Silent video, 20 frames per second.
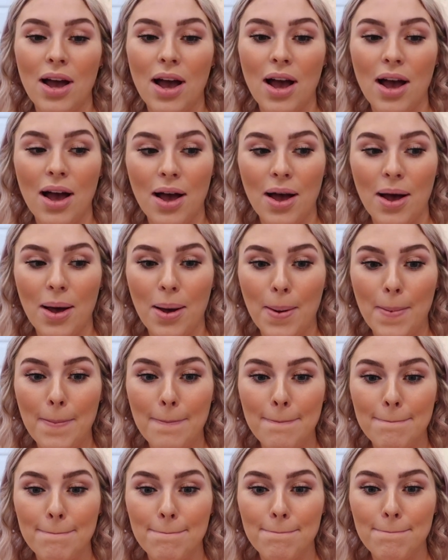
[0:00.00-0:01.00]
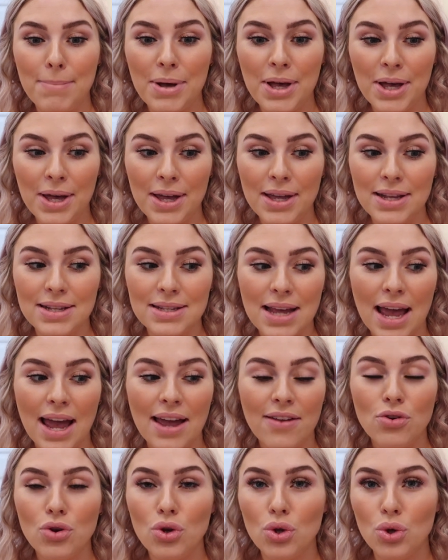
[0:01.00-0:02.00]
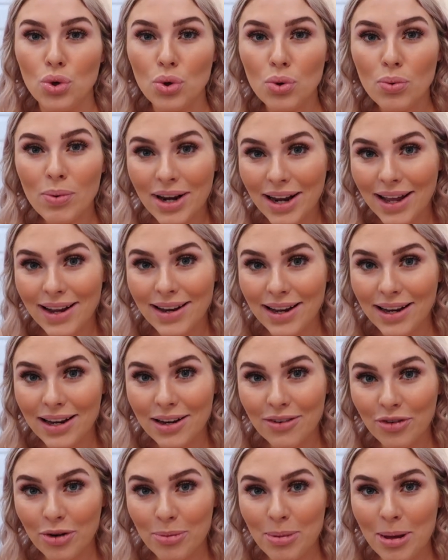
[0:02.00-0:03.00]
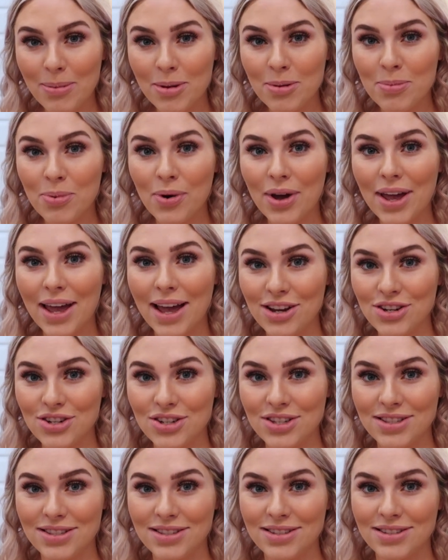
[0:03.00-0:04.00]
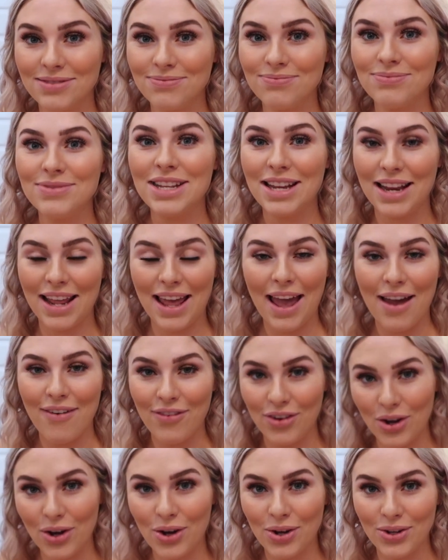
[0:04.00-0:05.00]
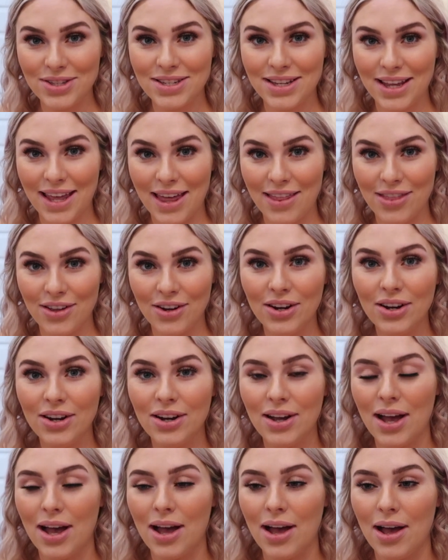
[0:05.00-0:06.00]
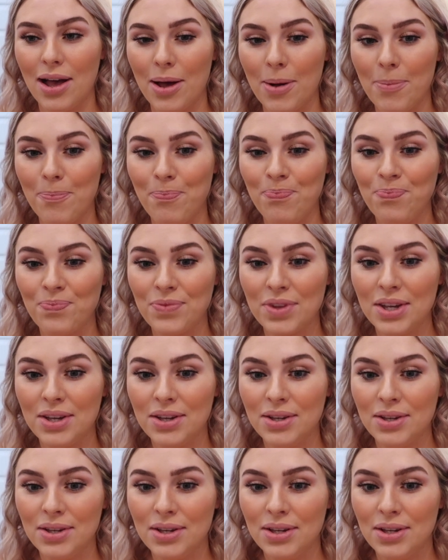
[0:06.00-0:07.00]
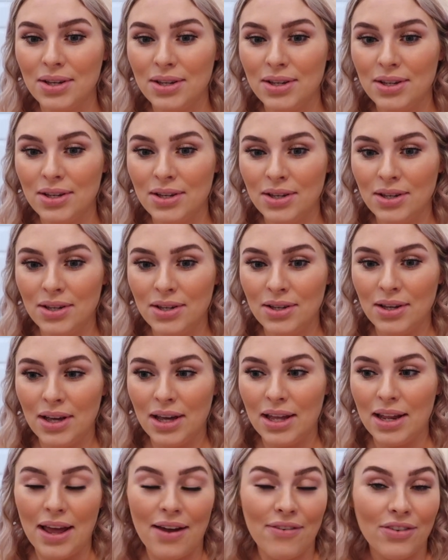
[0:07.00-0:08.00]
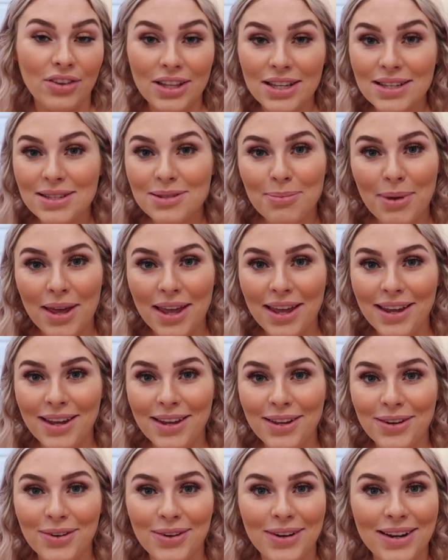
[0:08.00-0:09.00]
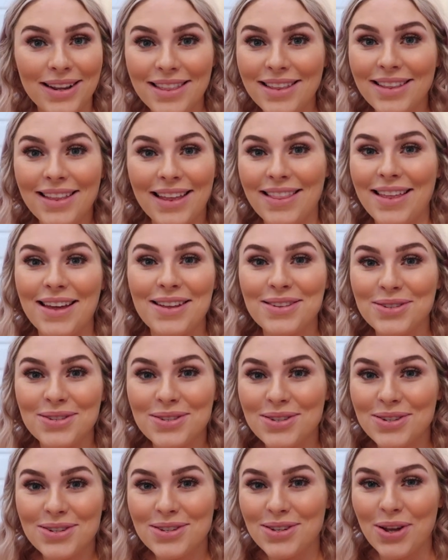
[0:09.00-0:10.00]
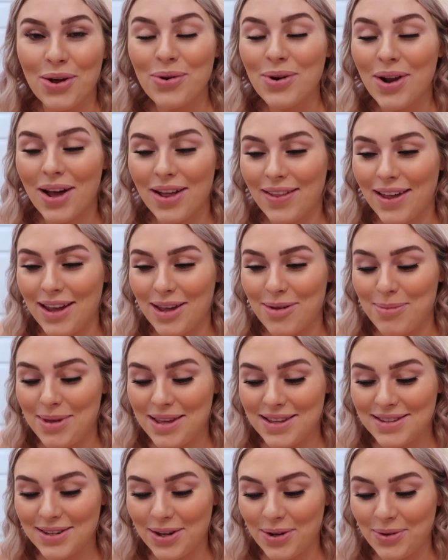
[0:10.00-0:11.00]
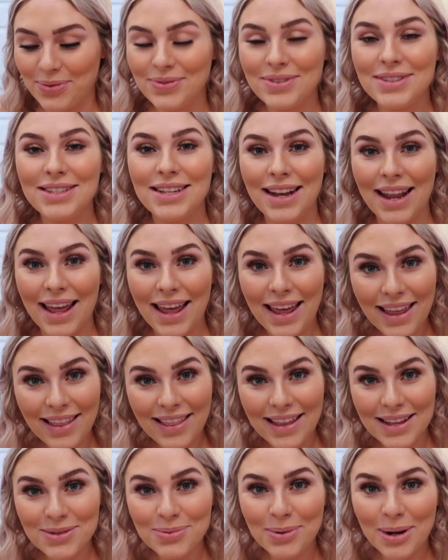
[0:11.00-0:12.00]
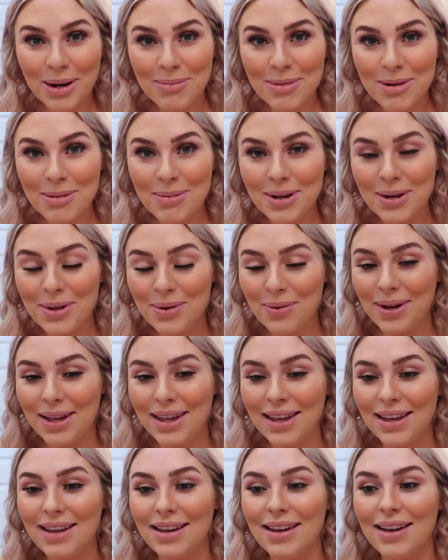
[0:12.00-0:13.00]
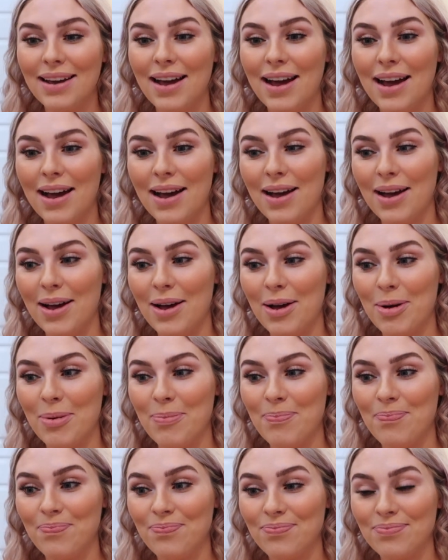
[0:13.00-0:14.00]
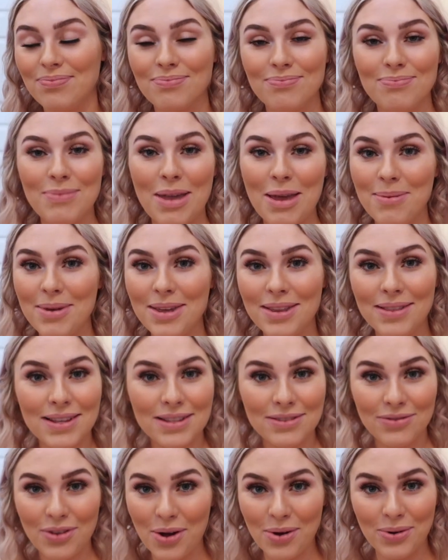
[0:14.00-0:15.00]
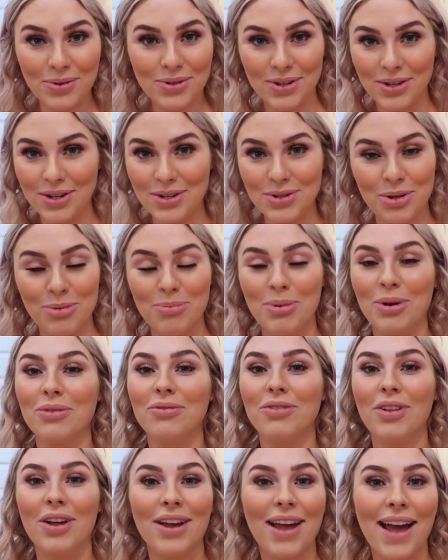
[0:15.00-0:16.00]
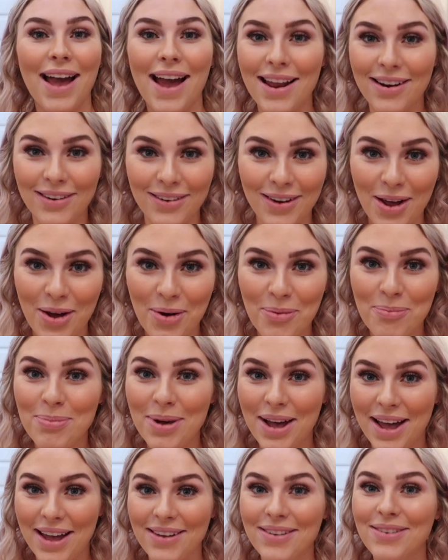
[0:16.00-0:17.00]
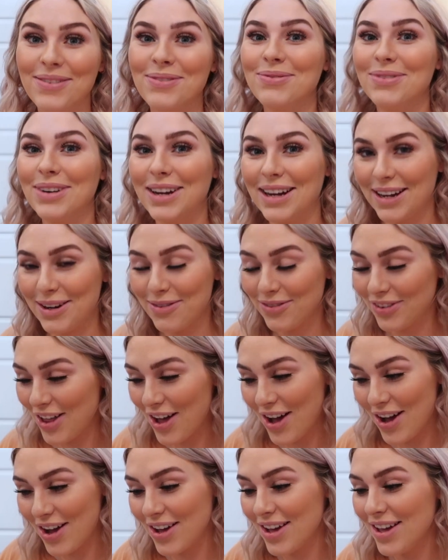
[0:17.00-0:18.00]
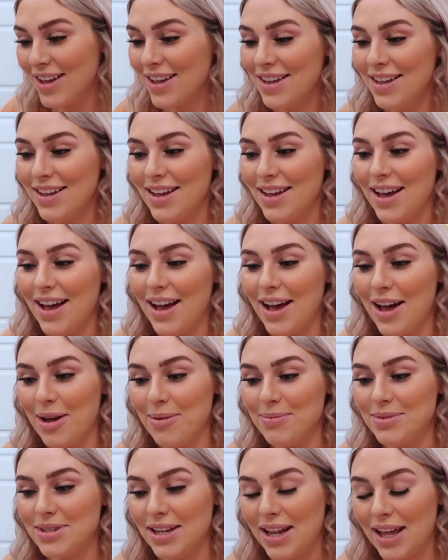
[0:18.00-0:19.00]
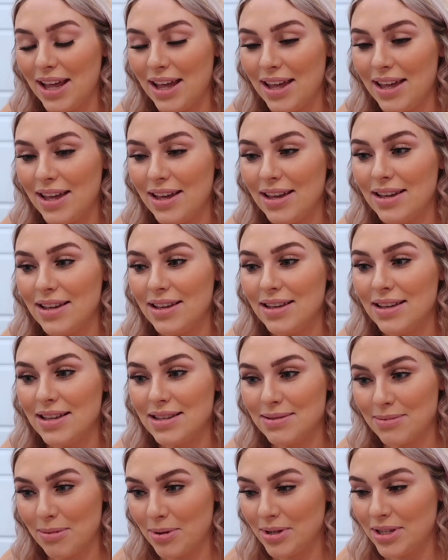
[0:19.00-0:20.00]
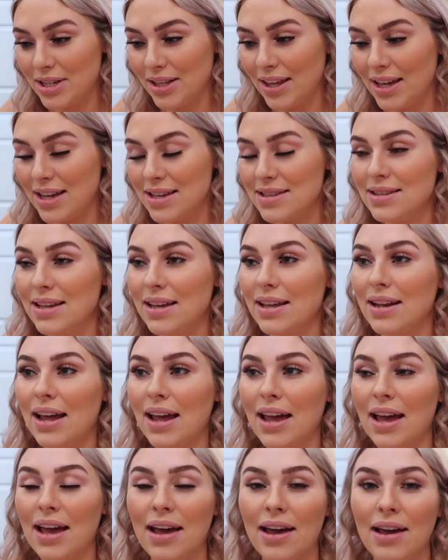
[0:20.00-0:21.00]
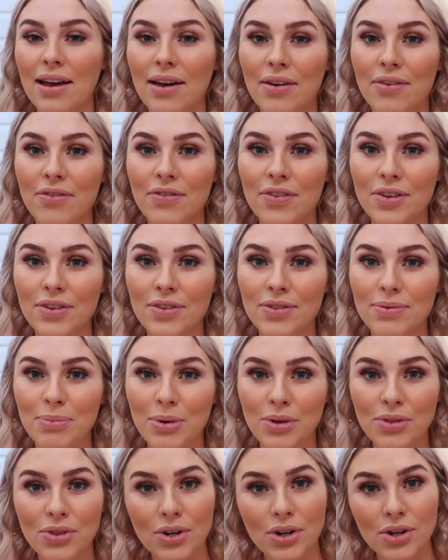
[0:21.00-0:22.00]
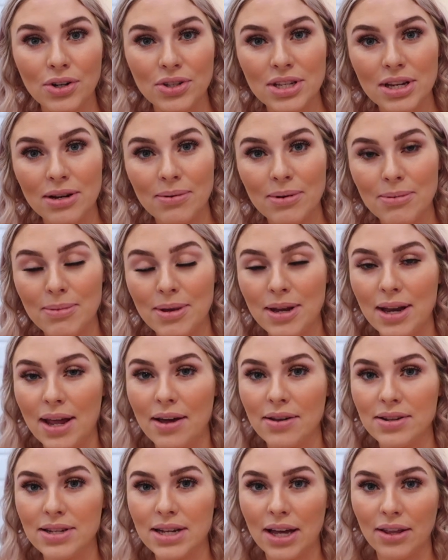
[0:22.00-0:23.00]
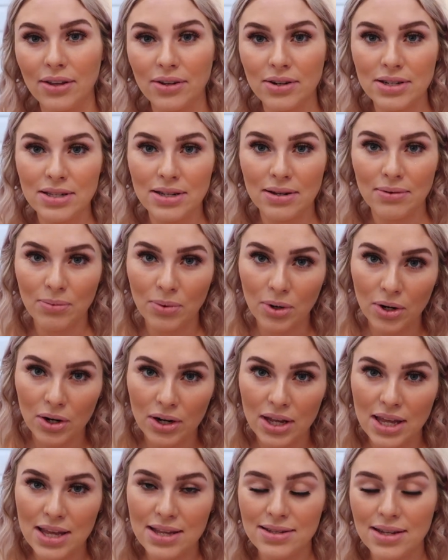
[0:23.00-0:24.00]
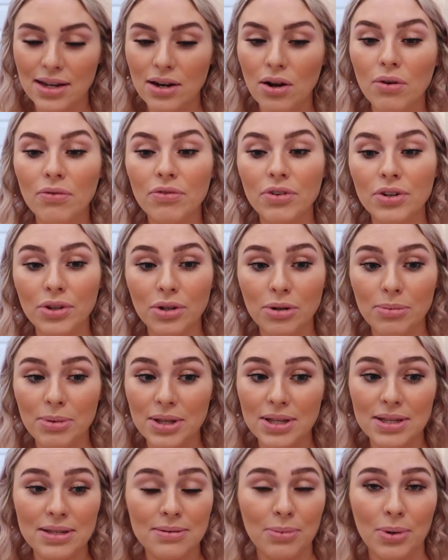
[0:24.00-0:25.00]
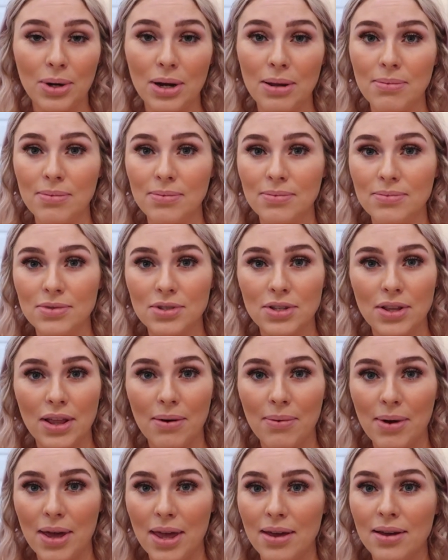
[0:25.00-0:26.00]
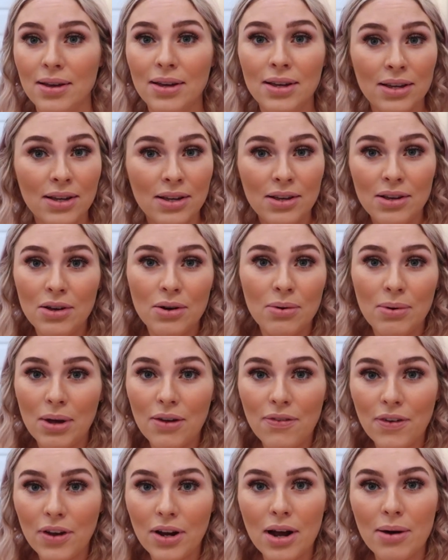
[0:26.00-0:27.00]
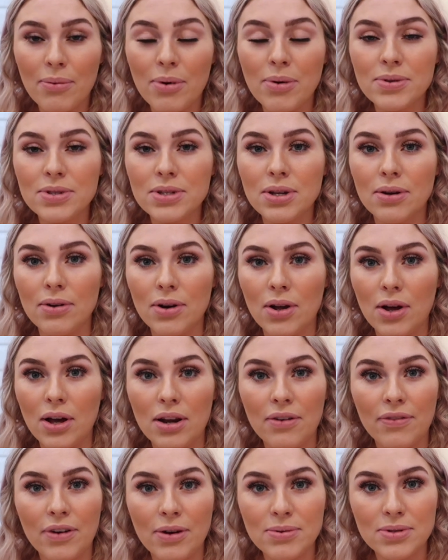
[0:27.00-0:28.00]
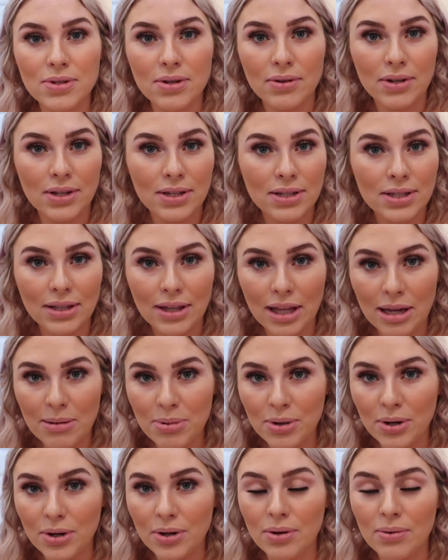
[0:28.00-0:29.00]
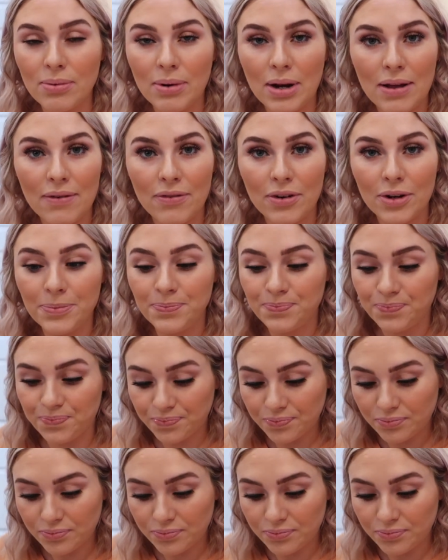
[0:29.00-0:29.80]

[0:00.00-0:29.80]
Um, but I knew what I needed for baby boy. I just didn't have it all together. Um, didn't have a list made or anything like that. So it's just so not like me. So today, that's what I'm going to be doing. Um, maybe this vlog will turn into a birth vlog. I don't know. But we're going to vlog um, today is my birthday. Like I said, I have both the girls here with me now. Tyler is at work. He stayed home for a little bit this morning, so that way we can figure out what was going on, if I was going into labor or whatever.